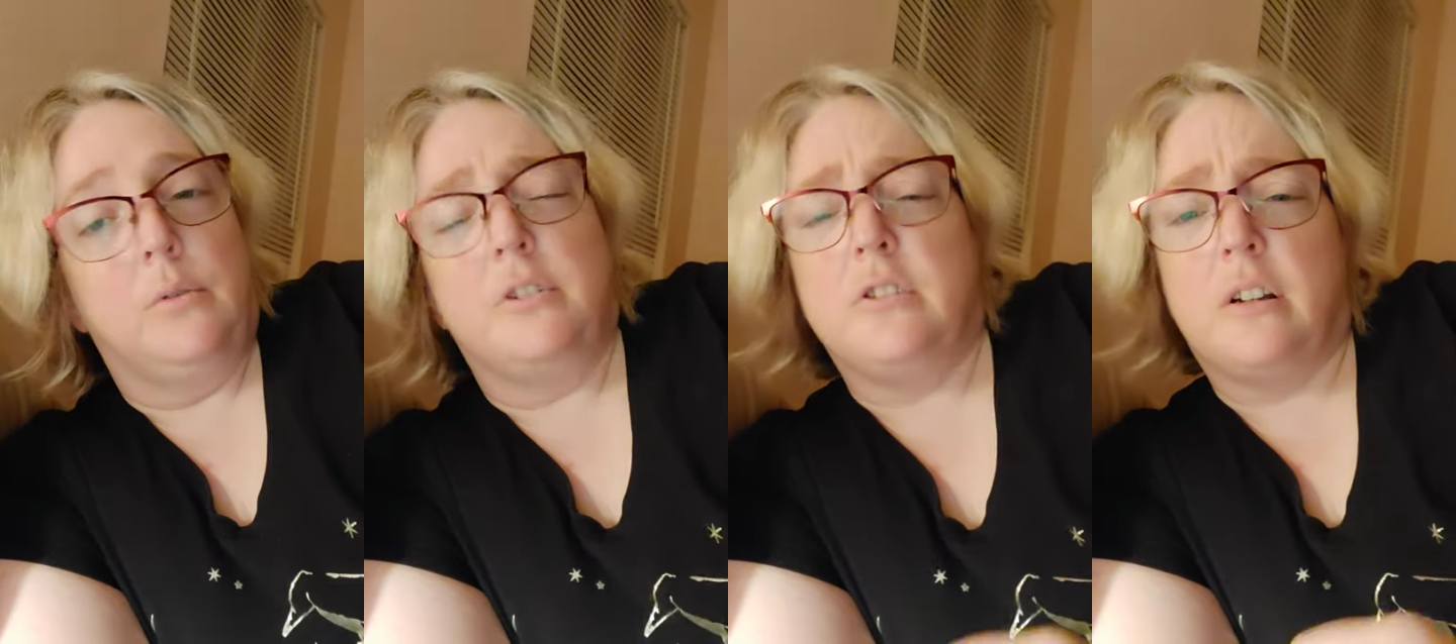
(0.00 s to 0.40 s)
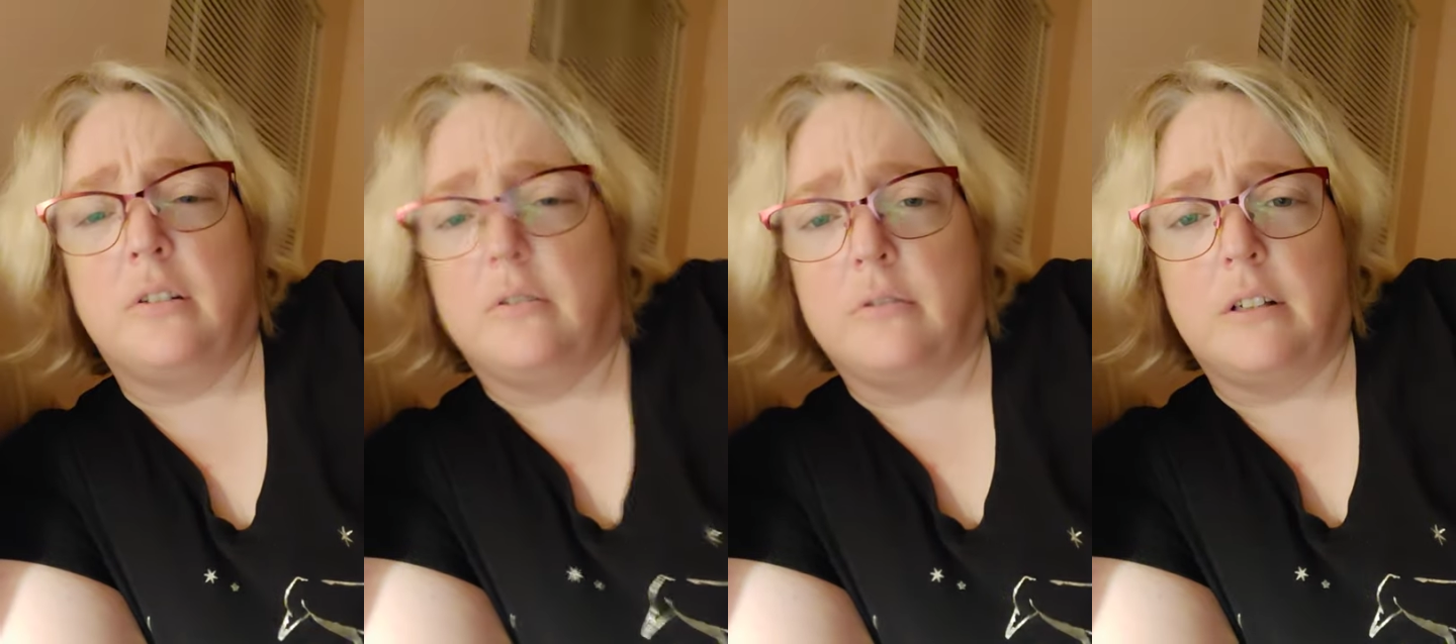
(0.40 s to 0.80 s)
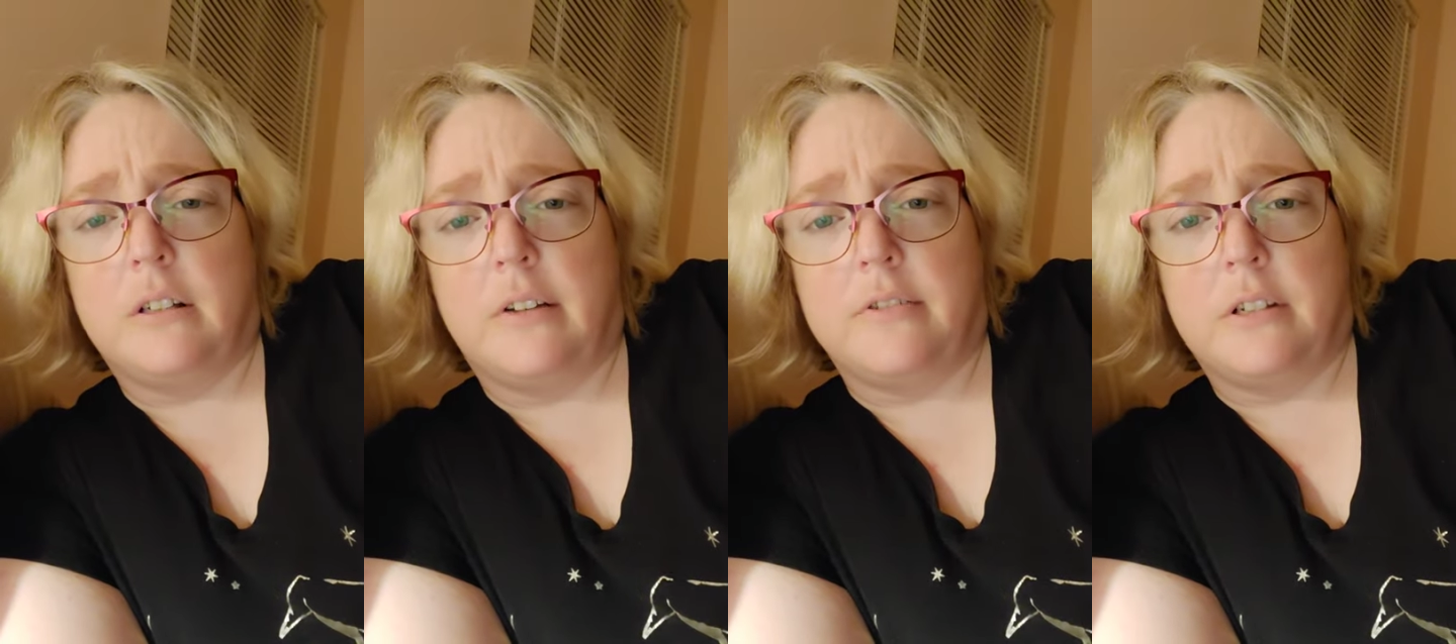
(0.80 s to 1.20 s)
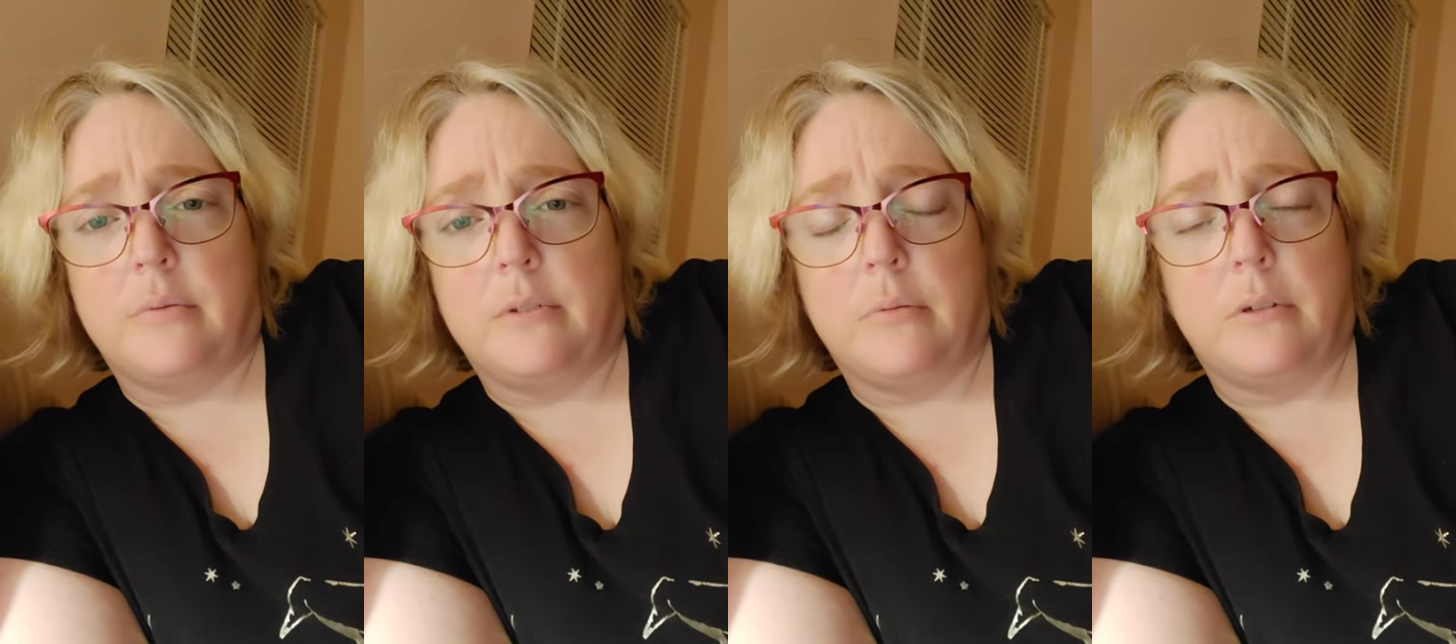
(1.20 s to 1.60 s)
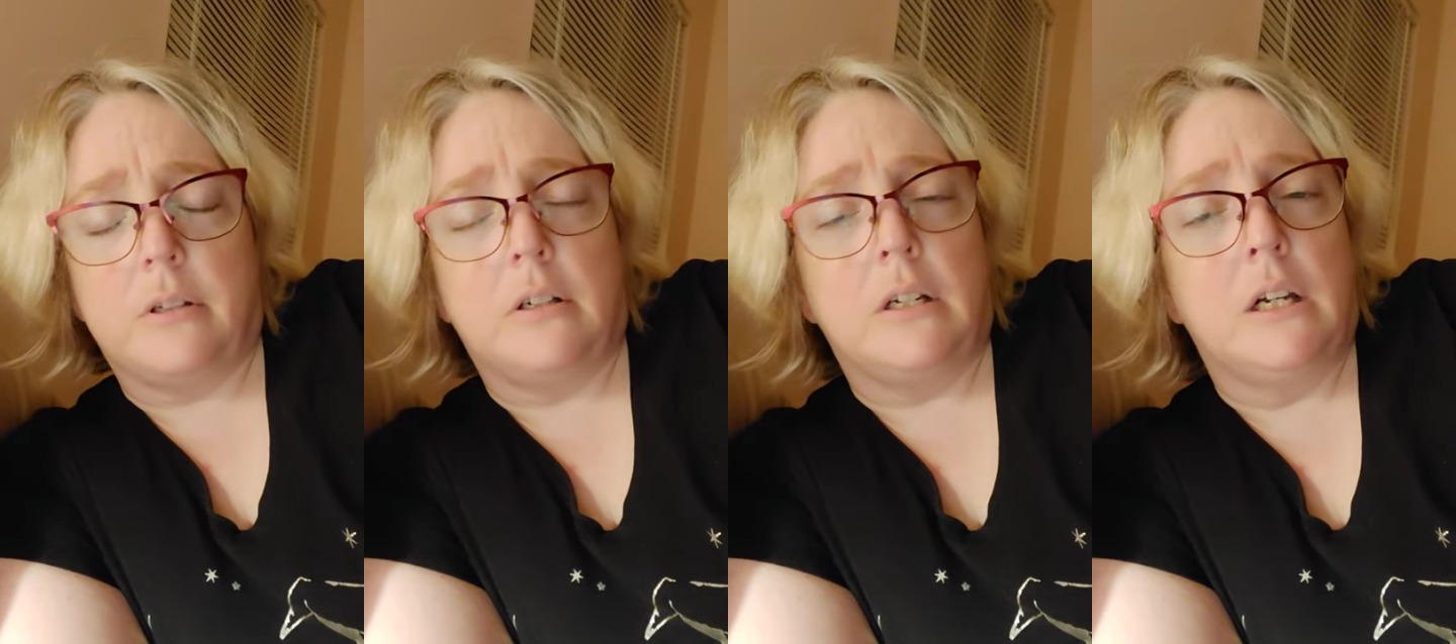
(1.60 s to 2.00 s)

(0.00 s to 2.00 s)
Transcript: which I don't think I've seen with him in it.